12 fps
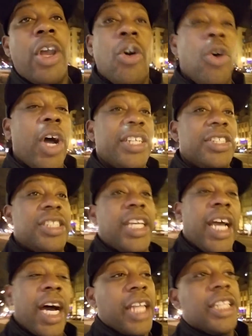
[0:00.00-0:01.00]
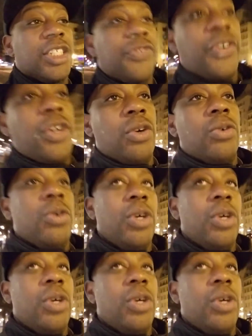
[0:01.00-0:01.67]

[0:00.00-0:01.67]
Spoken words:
Or I should say others feel